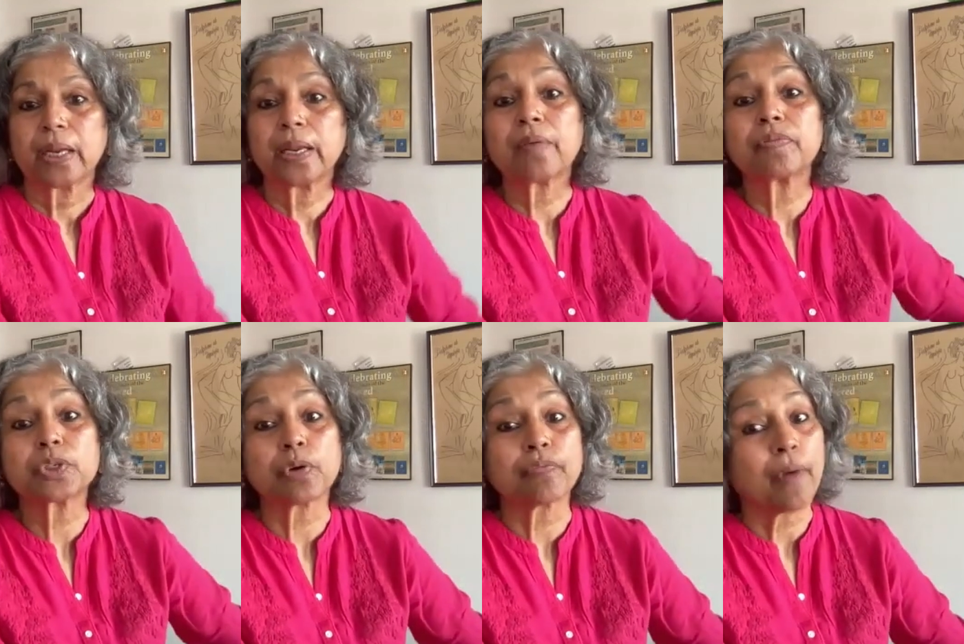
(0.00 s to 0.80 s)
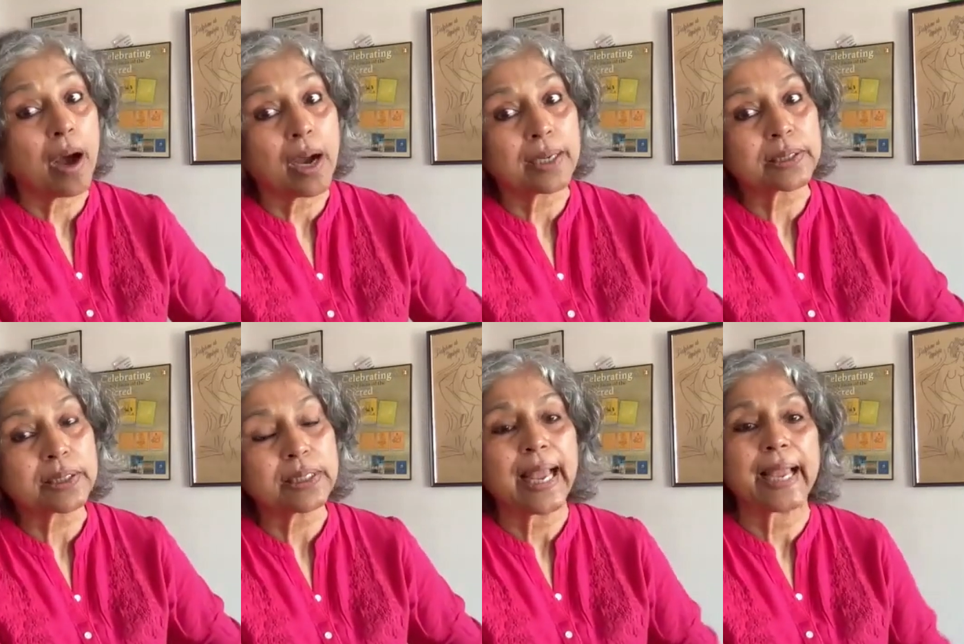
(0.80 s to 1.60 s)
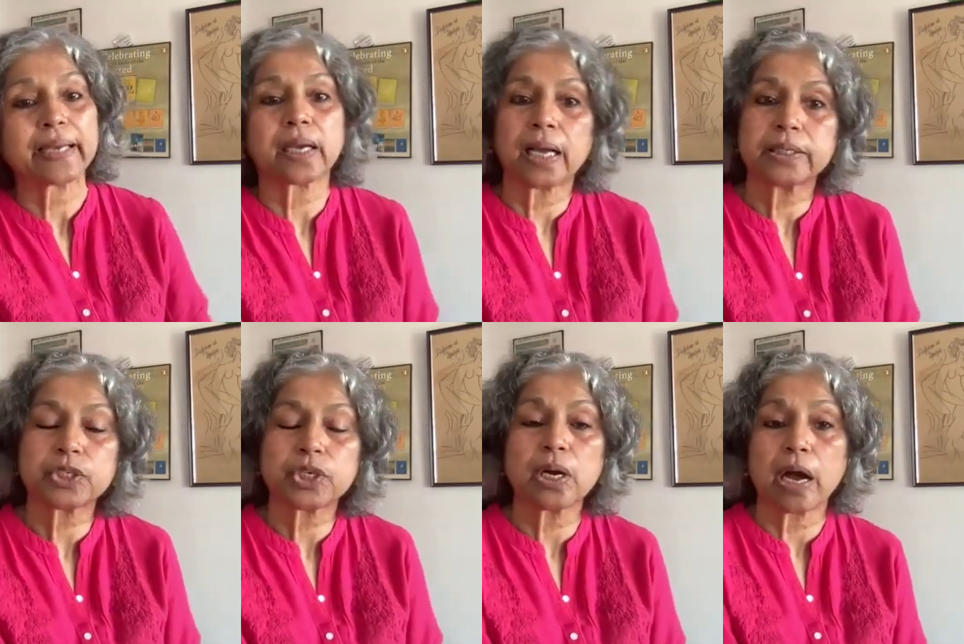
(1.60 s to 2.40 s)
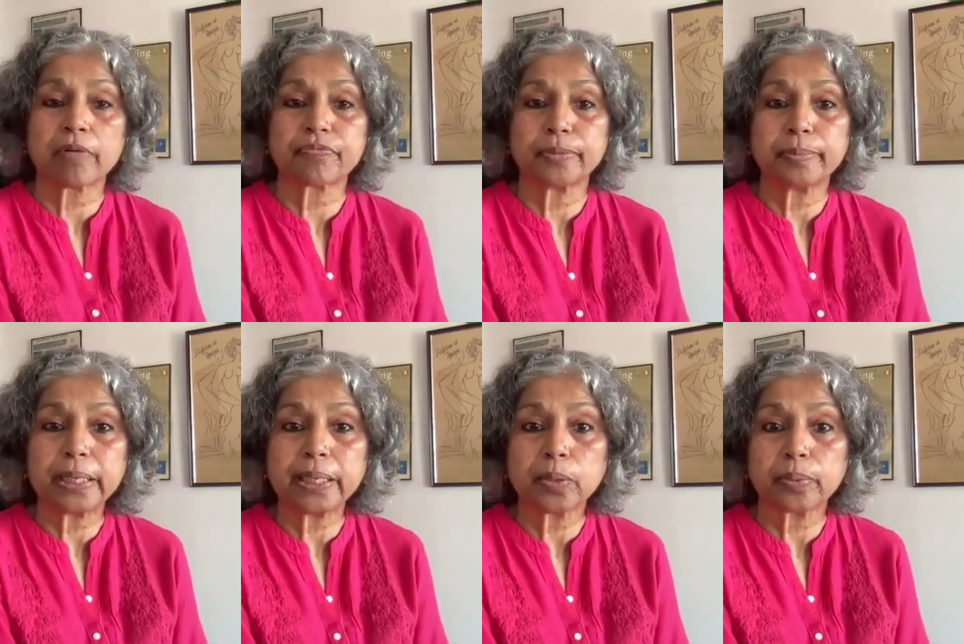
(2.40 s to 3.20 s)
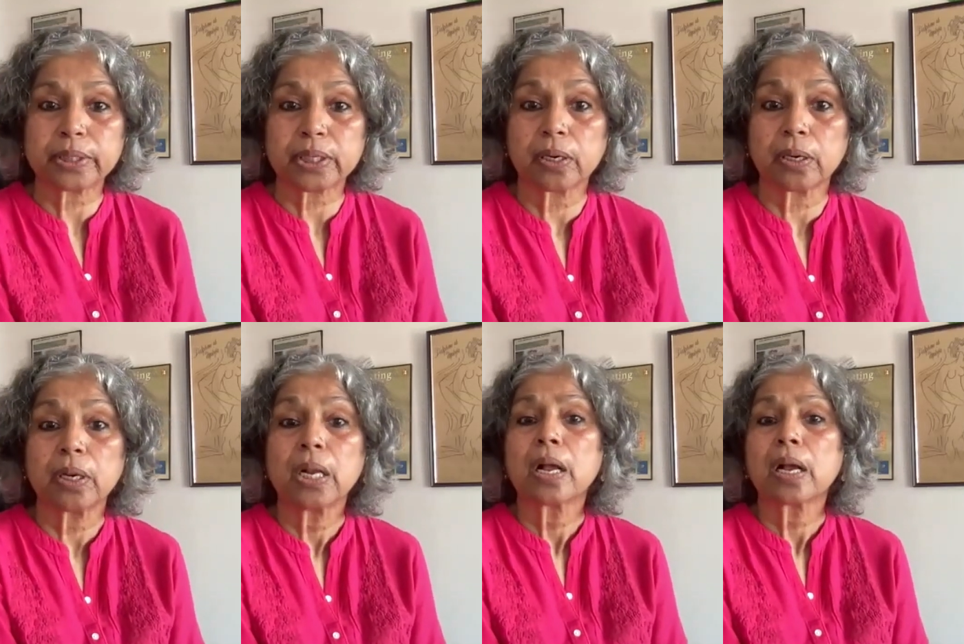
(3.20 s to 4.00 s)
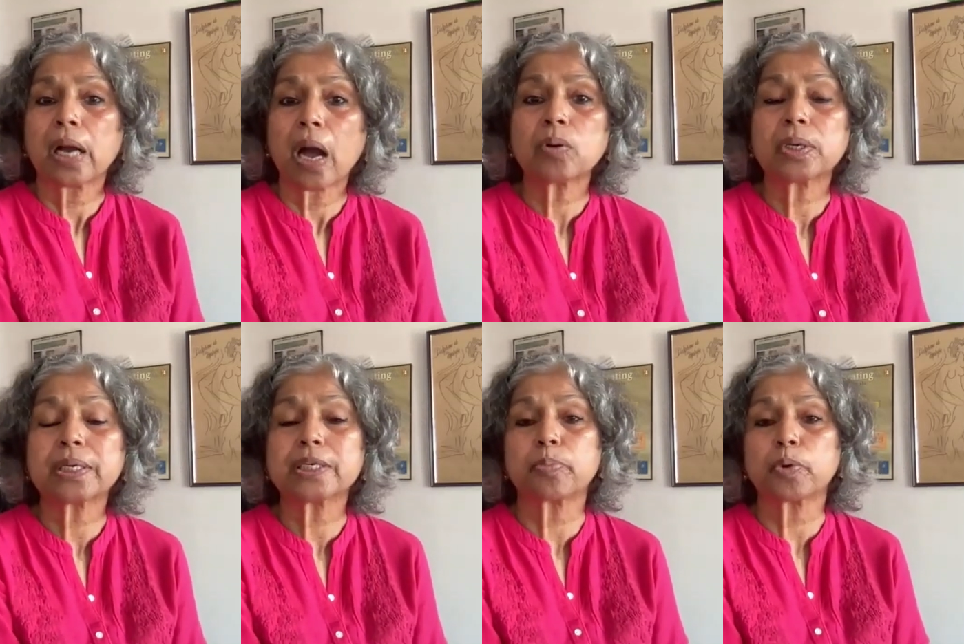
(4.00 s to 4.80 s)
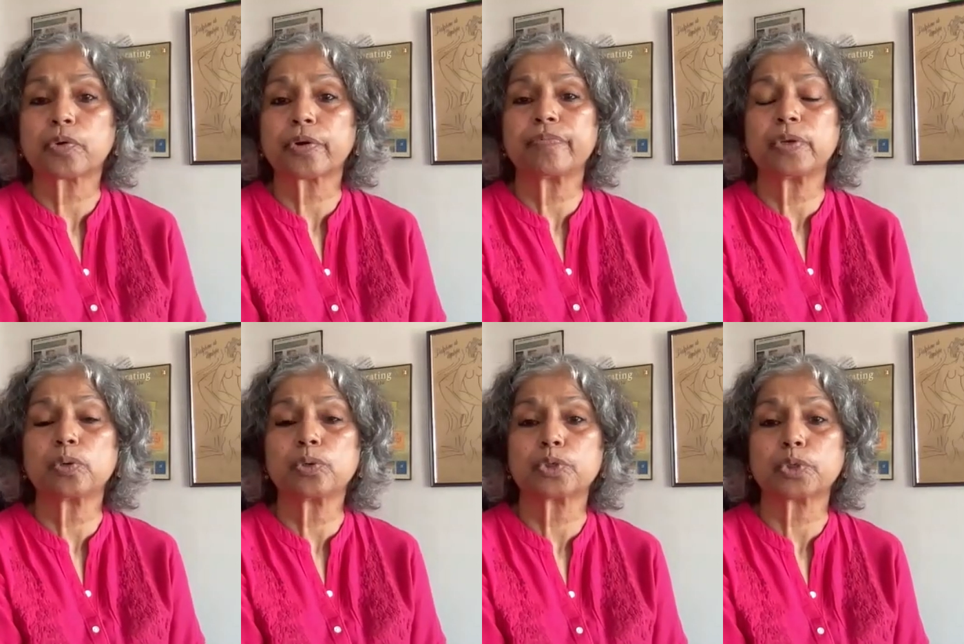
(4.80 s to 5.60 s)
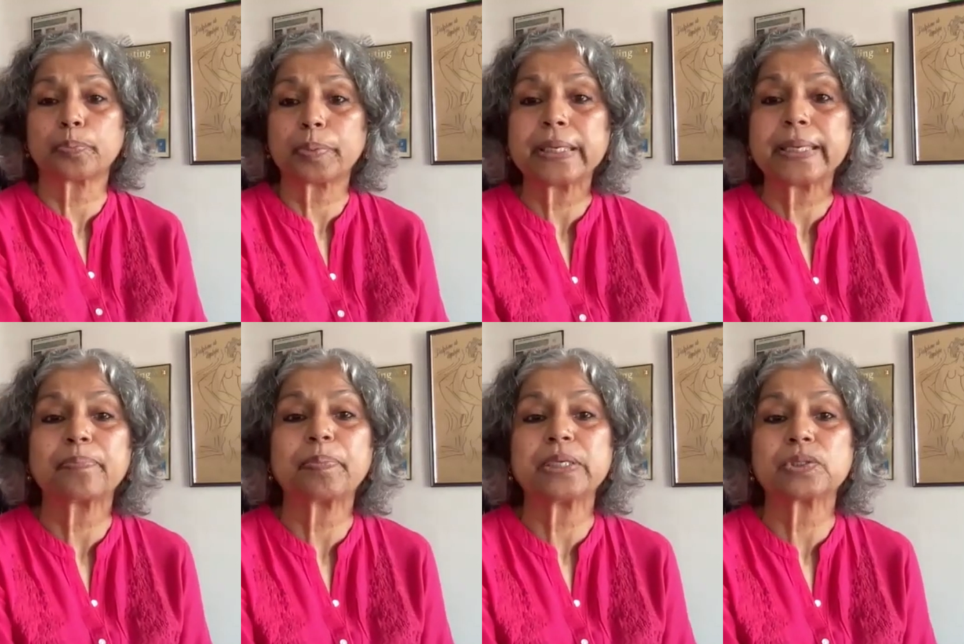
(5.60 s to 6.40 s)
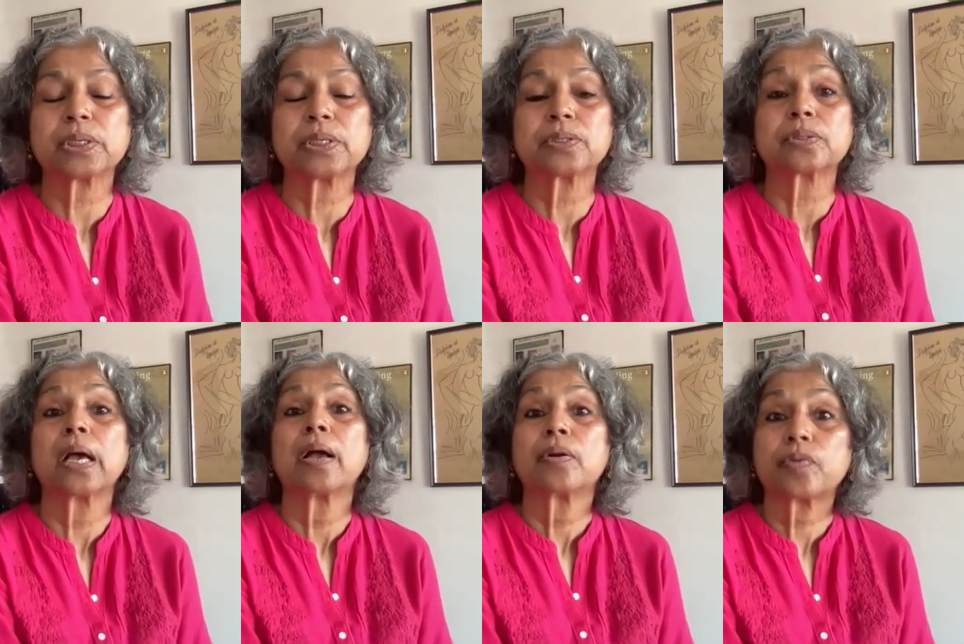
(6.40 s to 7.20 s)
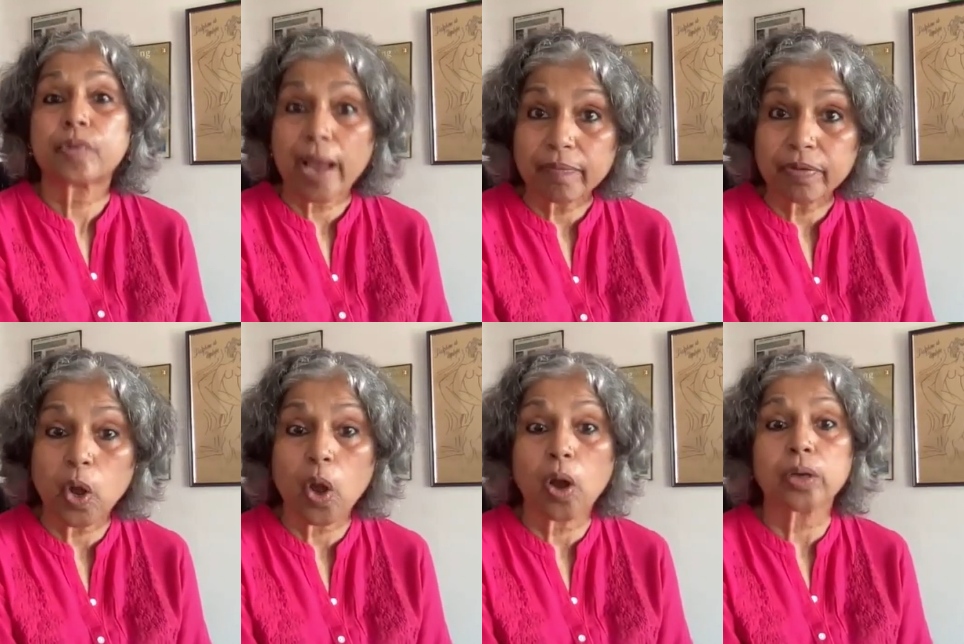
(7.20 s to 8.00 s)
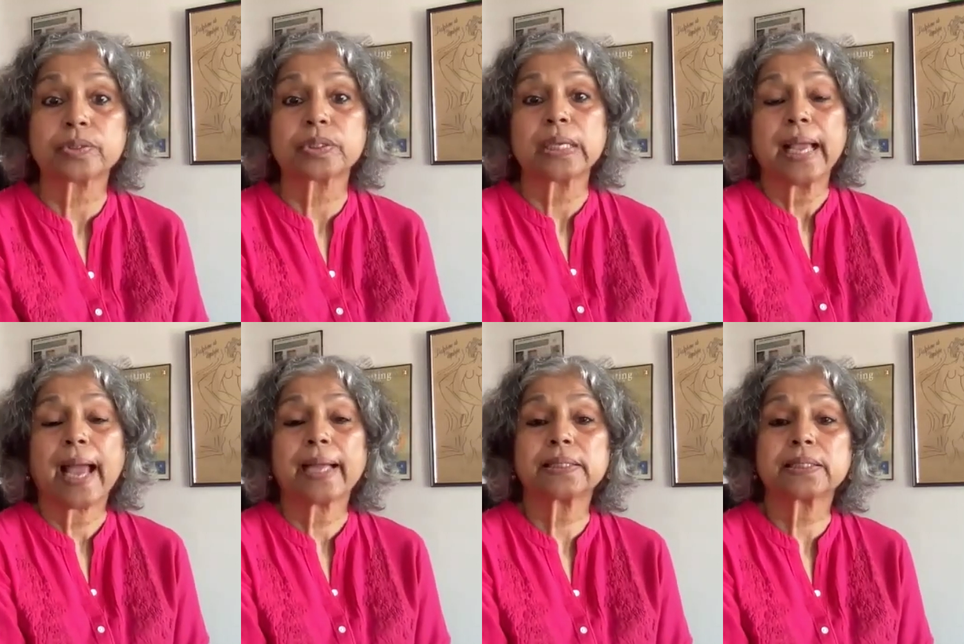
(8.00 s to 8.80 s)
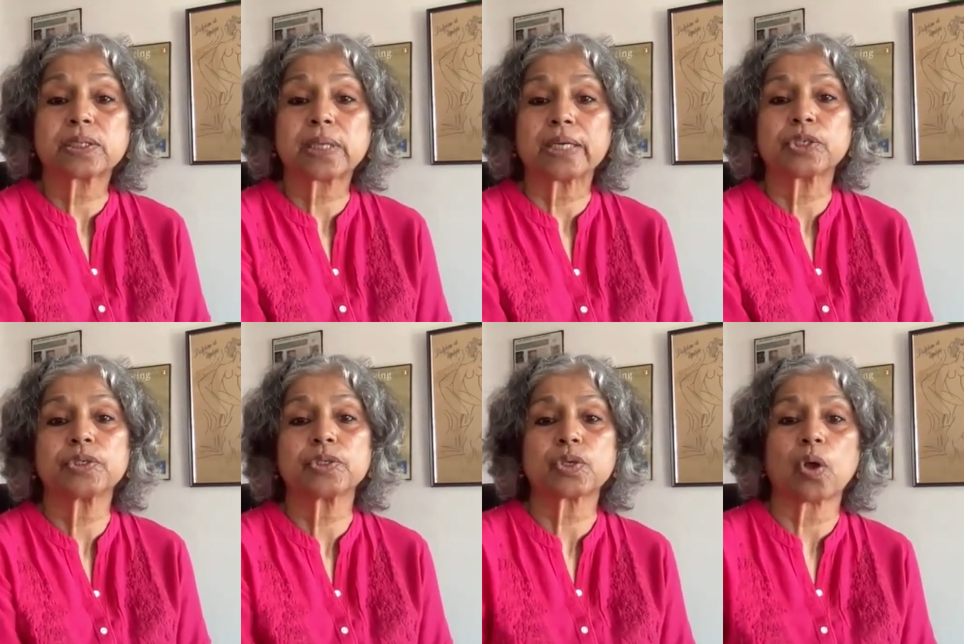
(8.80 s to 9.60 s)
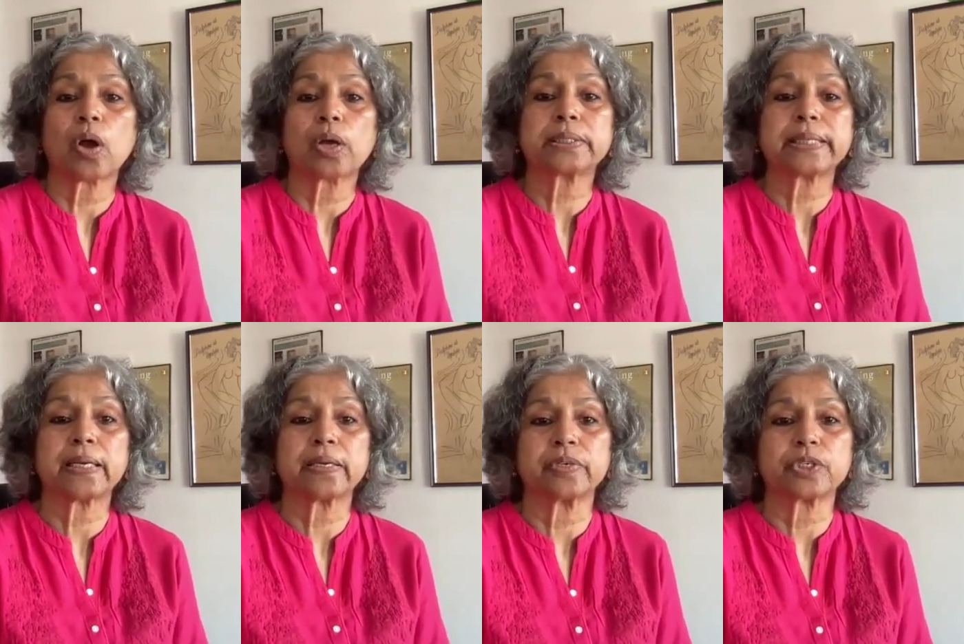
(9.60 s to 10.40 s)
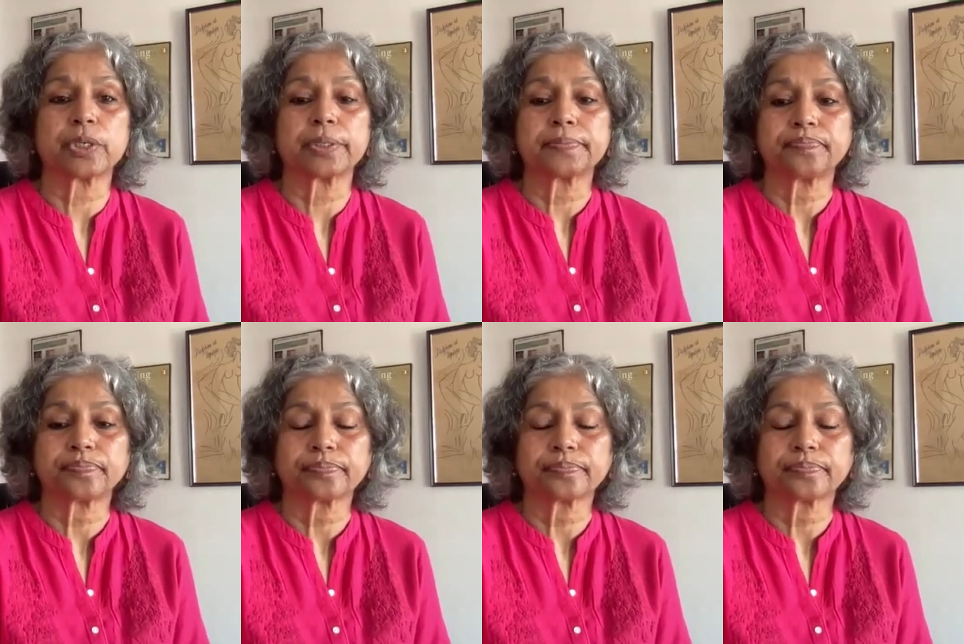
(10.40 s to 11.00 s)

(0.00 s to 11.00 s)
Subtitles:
Lovers of art and culture are familiar with her countless book reviews, opinion pieces, travelogues, and discussions on television.